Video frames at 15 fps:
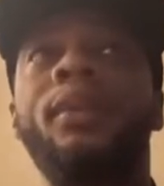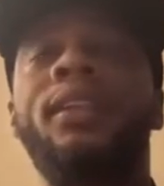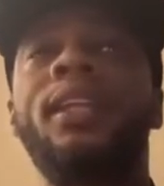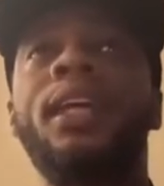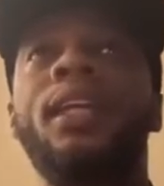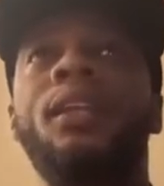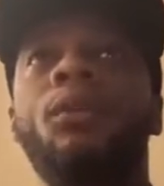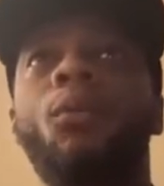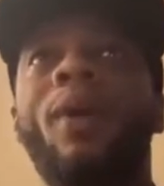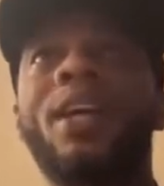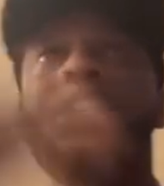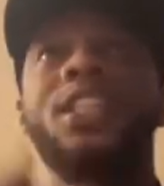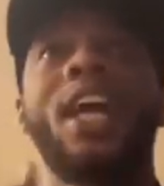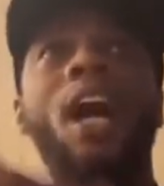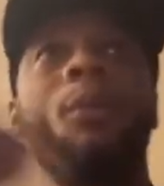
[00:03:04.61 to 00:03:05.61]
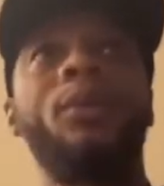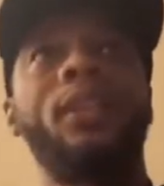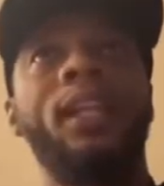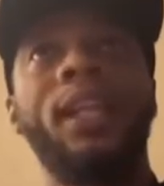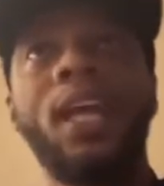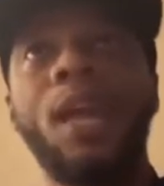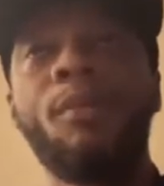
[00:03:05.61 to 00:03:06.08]
But then while she out with
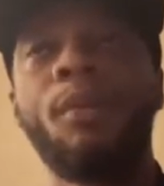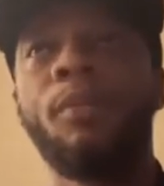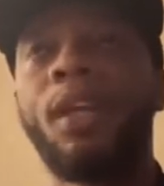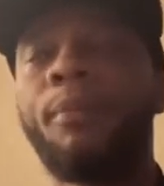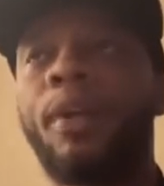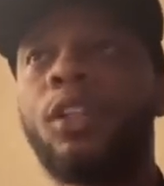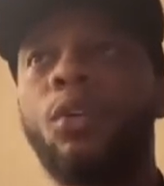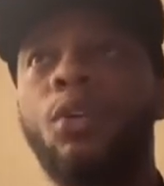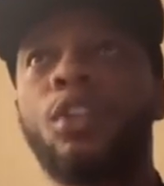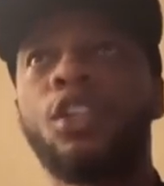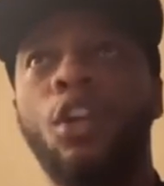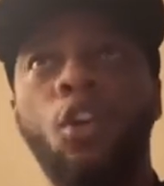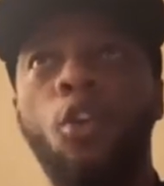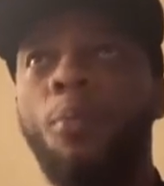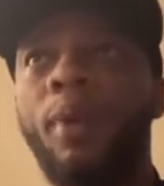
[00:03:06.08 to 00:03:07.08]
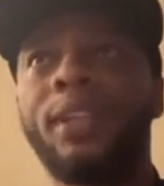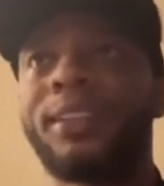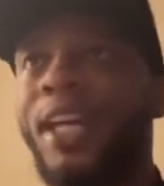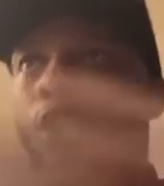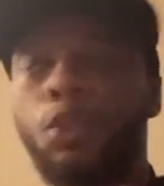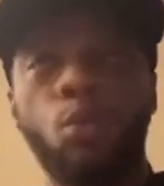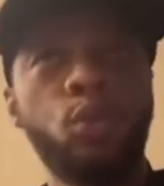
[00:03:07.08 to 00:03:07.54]
the lame and me and my daughter's home, because
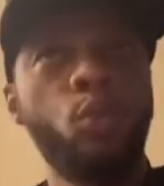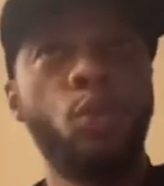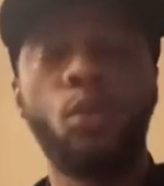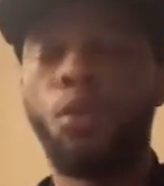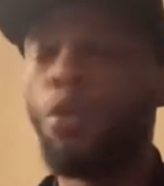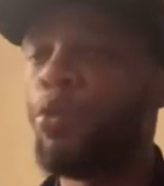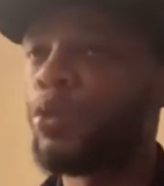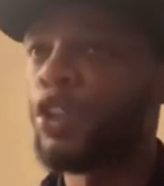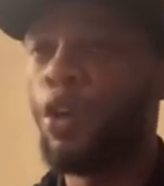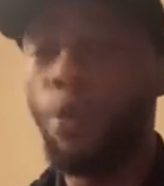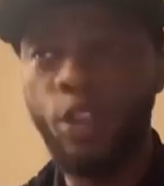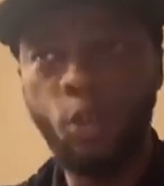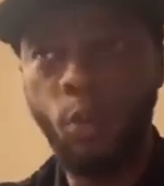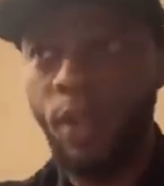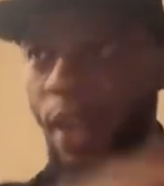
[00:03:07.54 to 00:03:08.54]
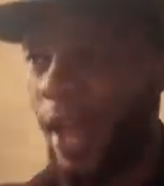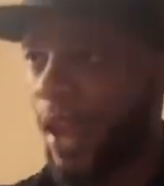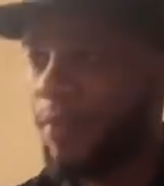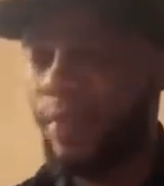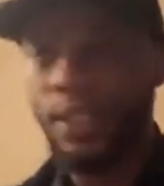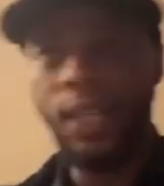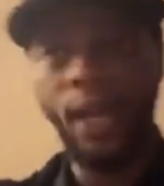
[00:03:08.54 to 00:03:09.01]
that's who was always with her
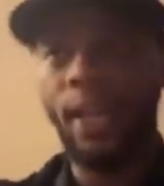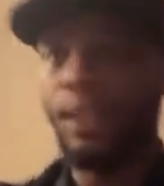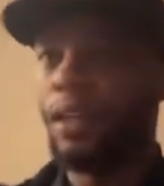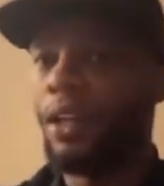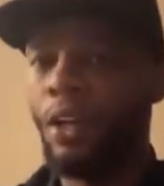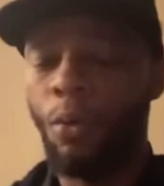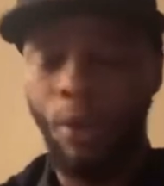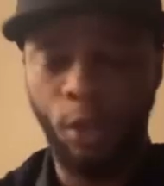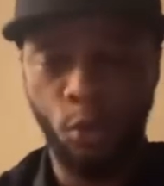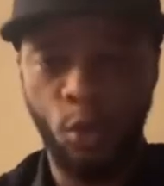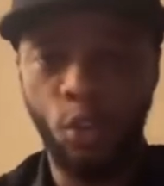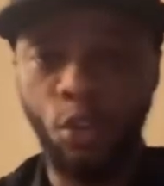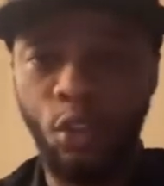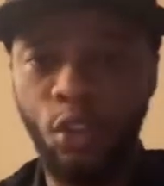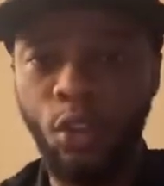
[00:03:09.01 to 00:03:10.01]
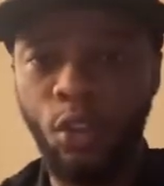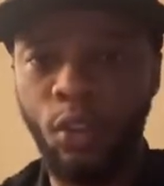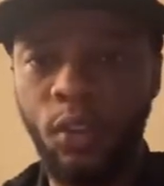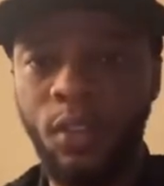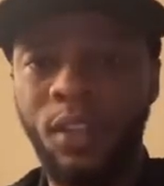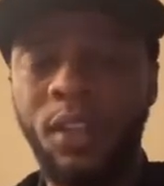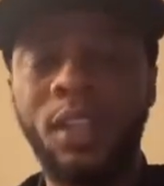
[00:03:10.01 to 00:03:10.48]
every night while this was going
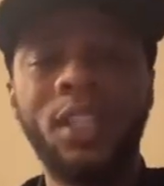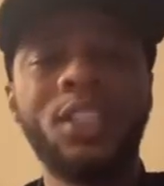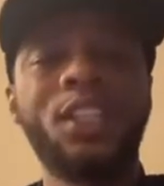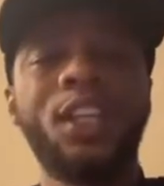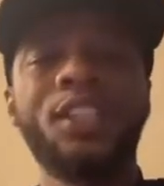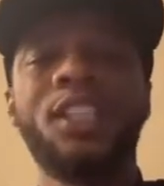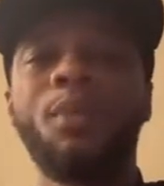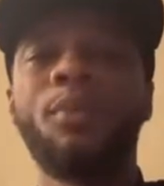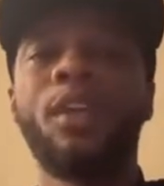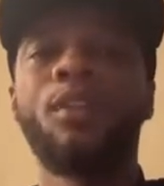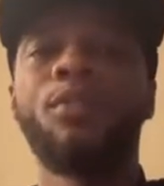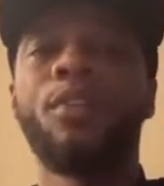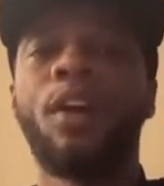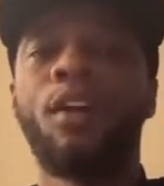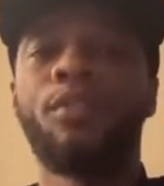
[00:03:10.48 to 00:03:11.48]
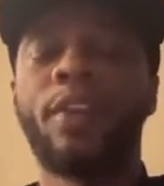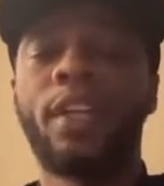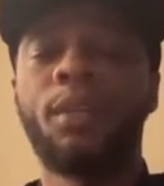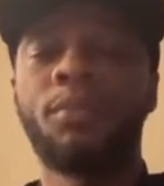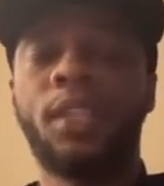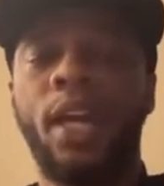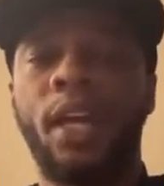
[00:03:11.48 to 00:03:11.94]
on, she'd send me a
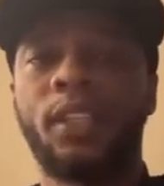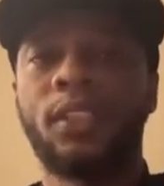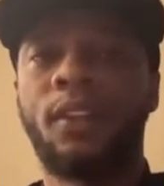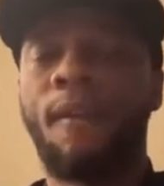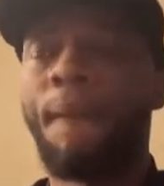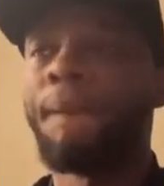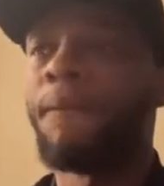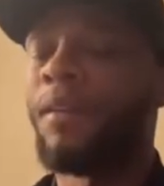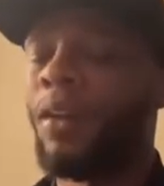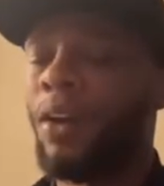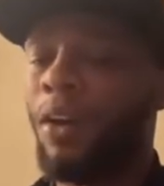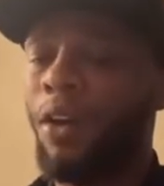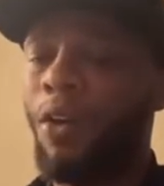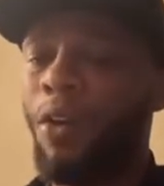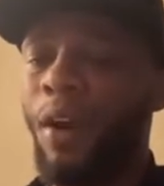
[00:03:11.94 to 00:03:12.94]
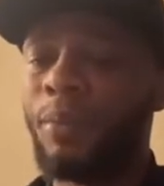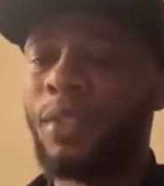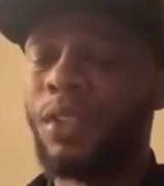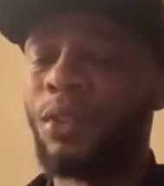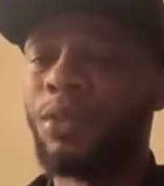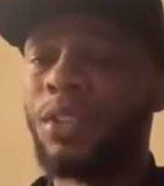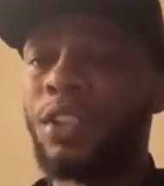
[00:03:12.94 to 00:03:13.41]
random text. Oh, I'm
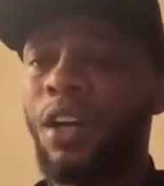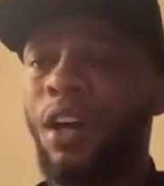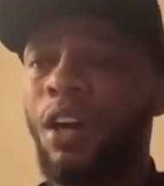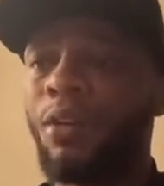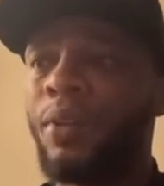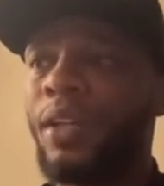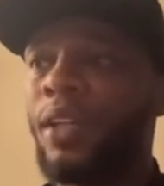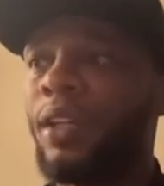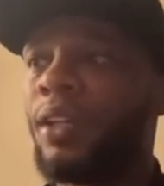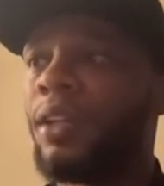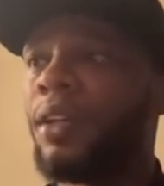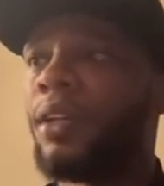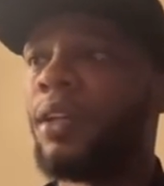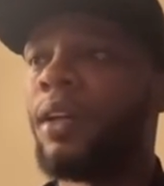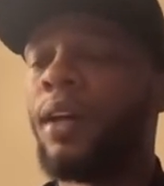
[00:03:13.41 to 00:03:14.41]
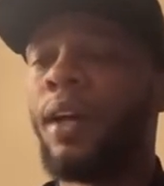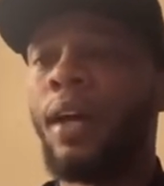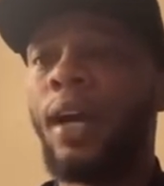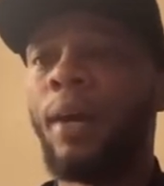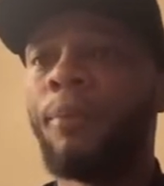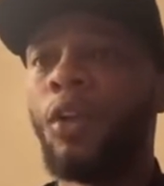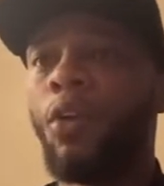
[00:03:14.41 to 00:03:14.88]
so sorry.
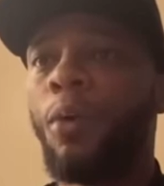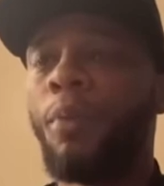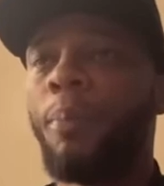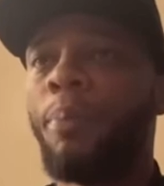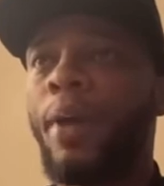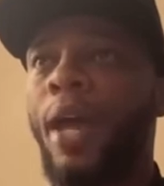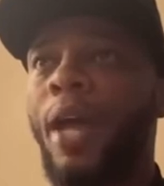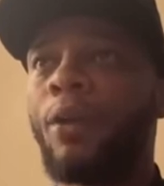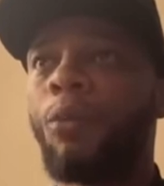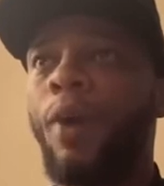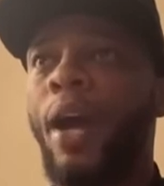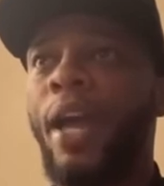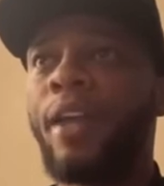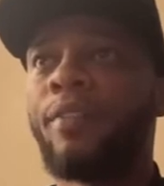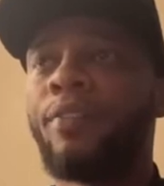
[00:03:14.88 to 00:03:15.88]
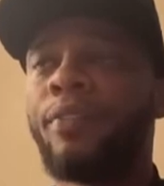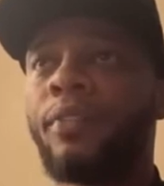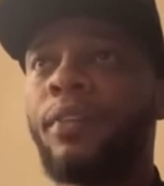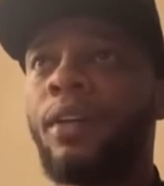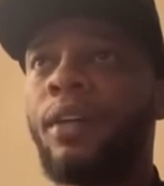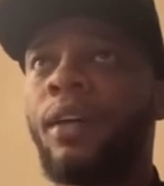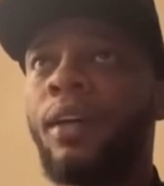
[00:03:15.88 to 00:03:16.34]
I know I'm a bad wife.
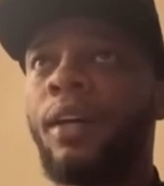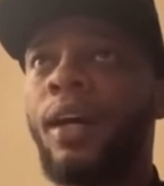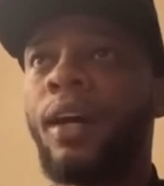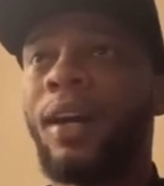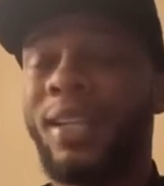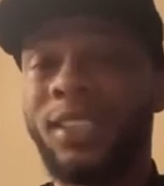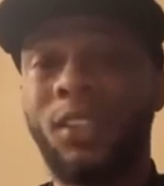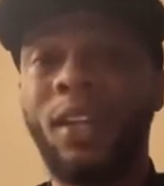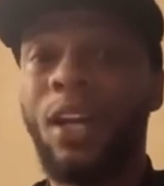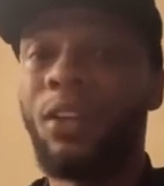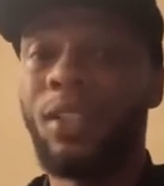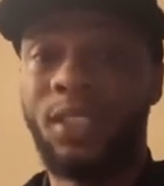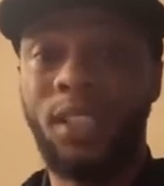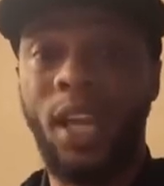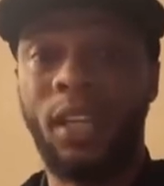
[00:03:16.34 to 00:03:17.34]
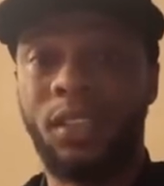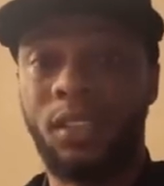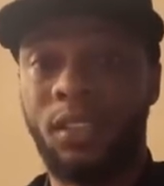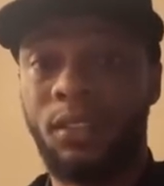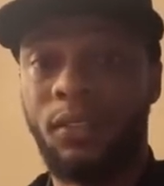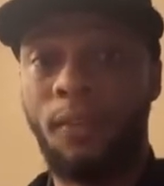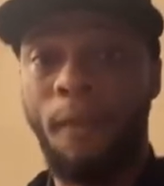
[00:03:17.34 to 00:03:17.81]
I still got all these
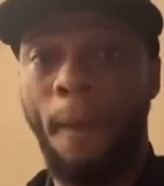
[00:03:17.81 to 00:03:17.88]
texts.